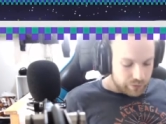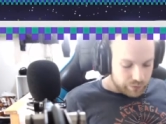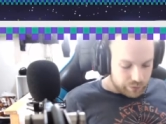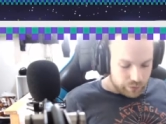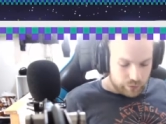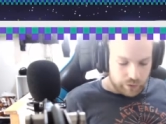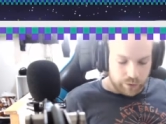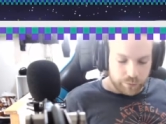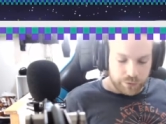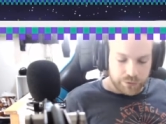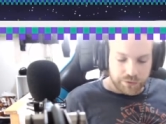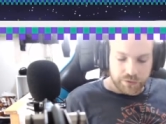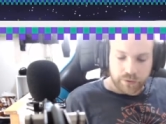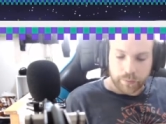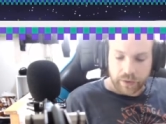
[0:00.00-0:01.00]
So I'm
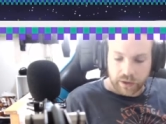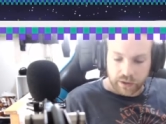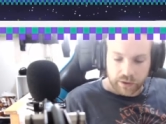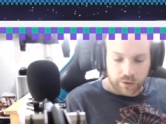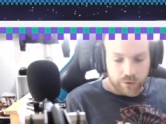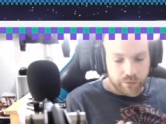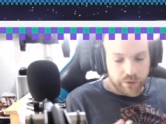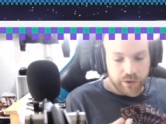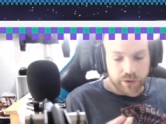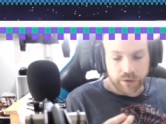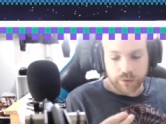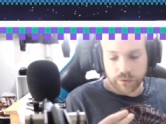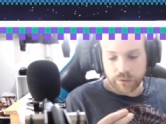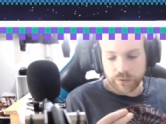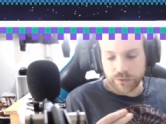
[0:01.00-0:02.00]
using the back end of the
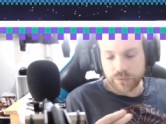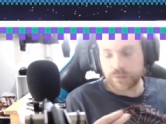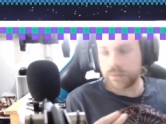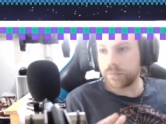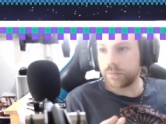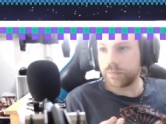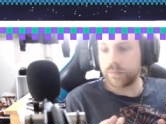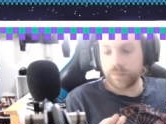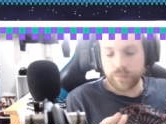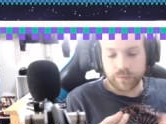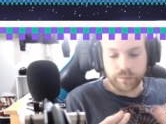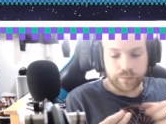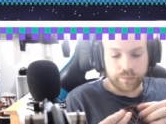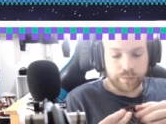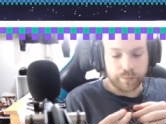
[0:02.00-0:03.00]
needle because it's
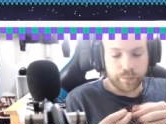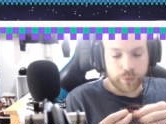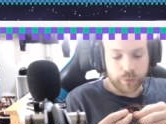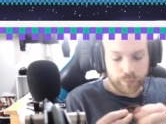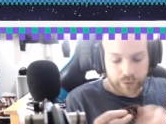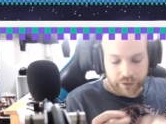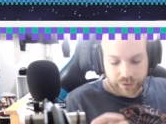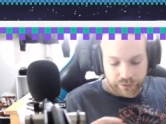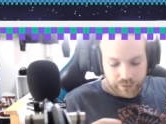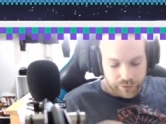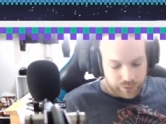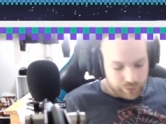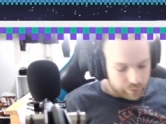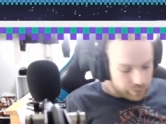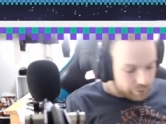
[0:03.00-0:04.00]
more blunt
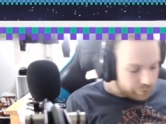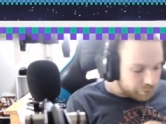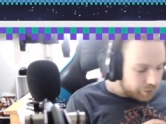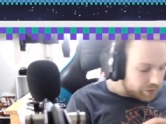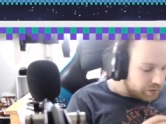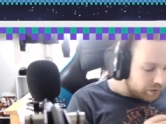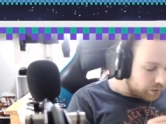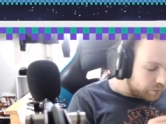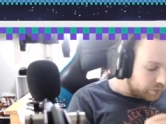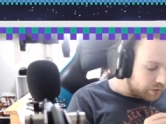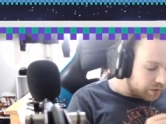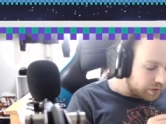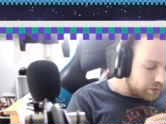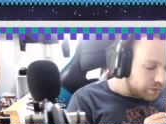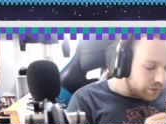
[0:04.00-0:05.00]
than the front end of the
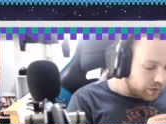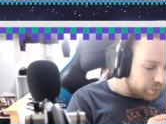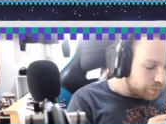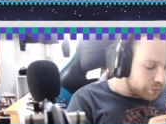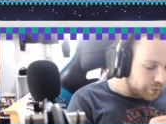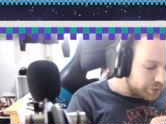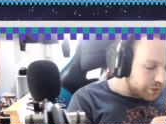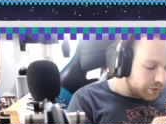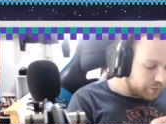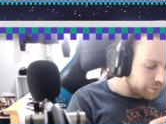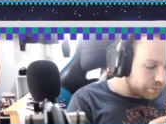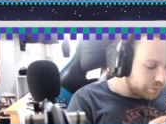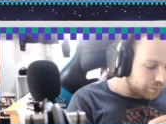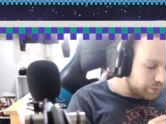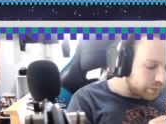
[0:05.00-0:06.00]
needle, and I'm pushing
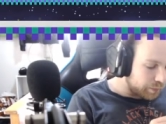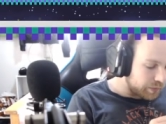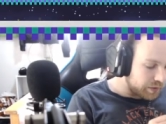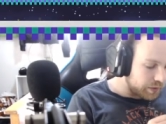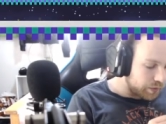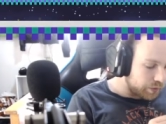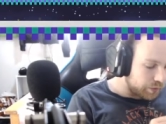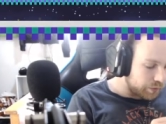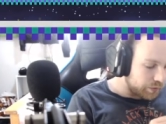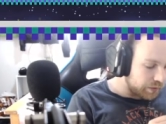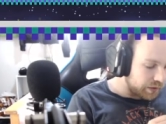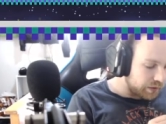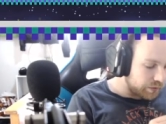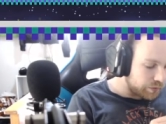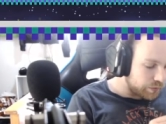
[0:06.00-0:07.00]
that material
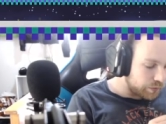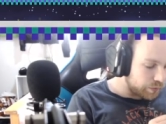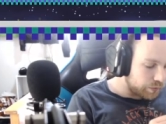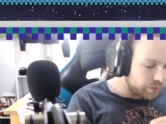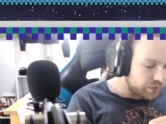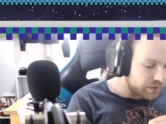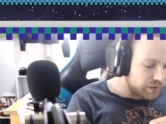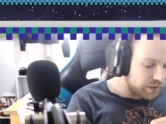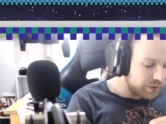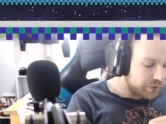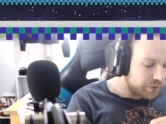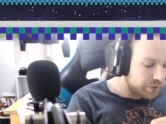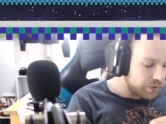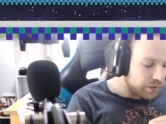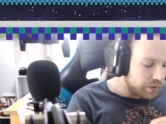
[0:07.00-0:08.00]
into the stitch,